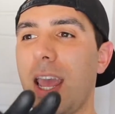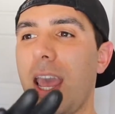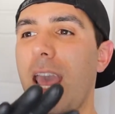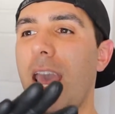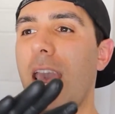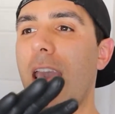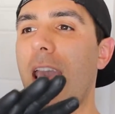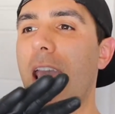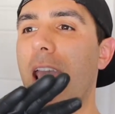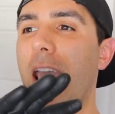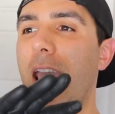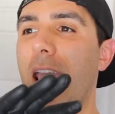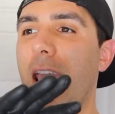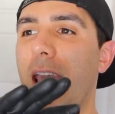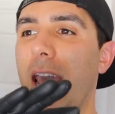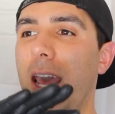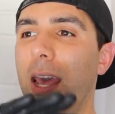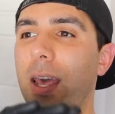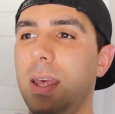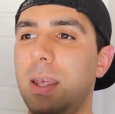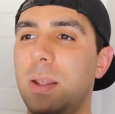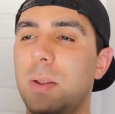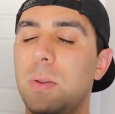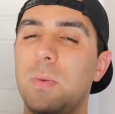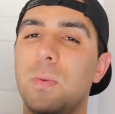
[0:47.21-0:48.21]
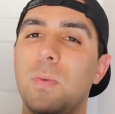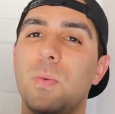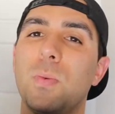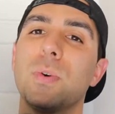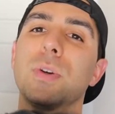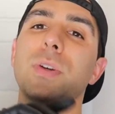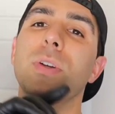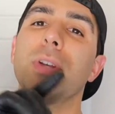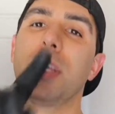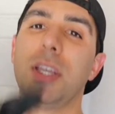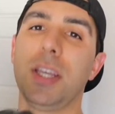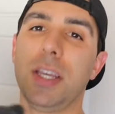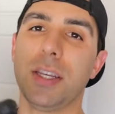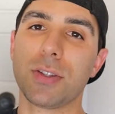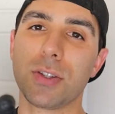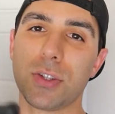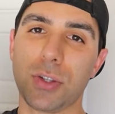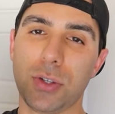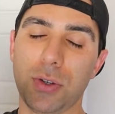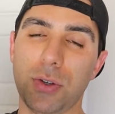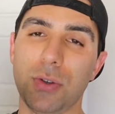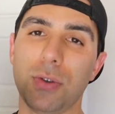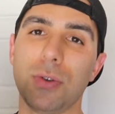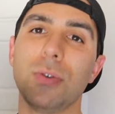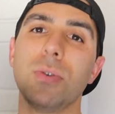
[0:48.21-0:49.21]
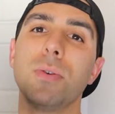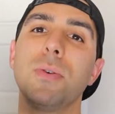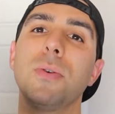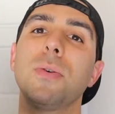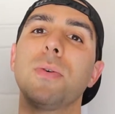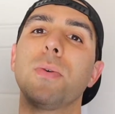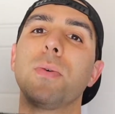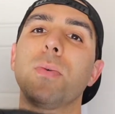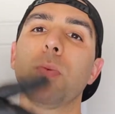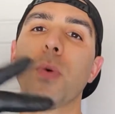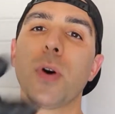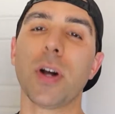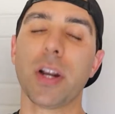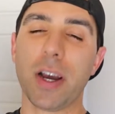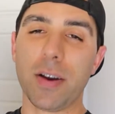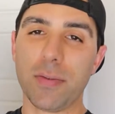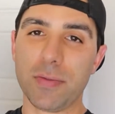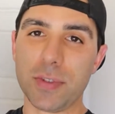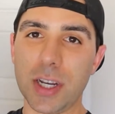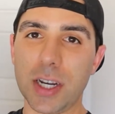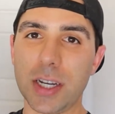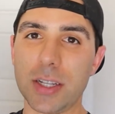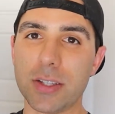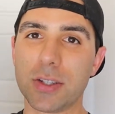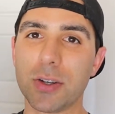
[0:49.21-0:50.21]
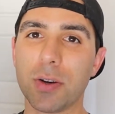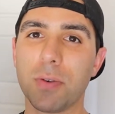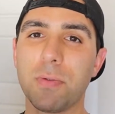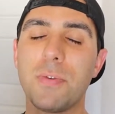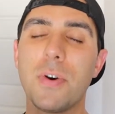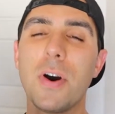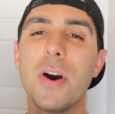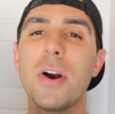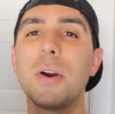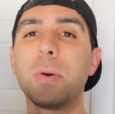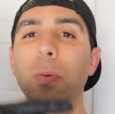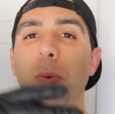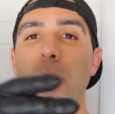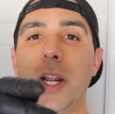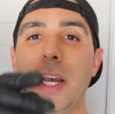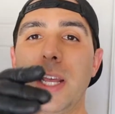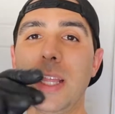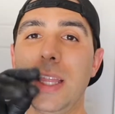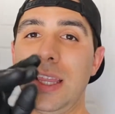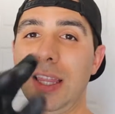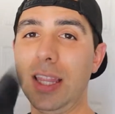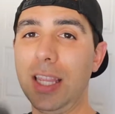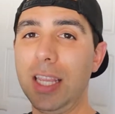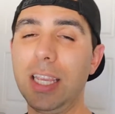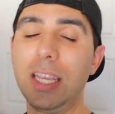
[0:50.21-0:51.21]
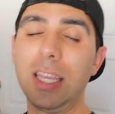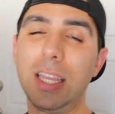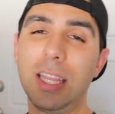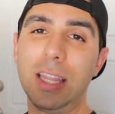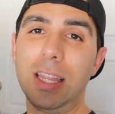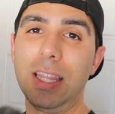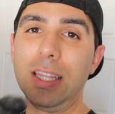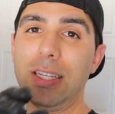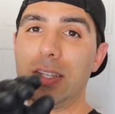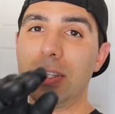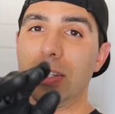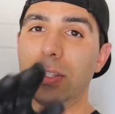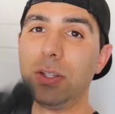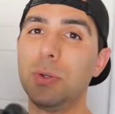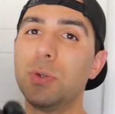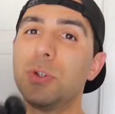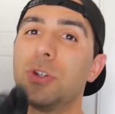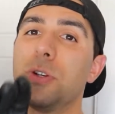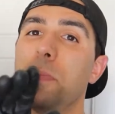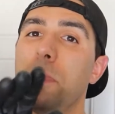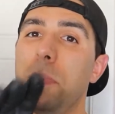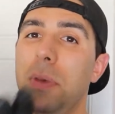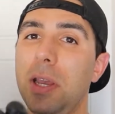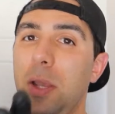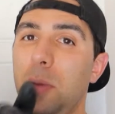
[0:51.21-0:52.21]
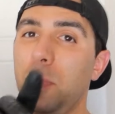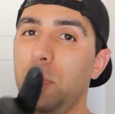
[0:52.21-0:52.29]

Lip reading: and we'll get to what I've done so far and what I think the solution may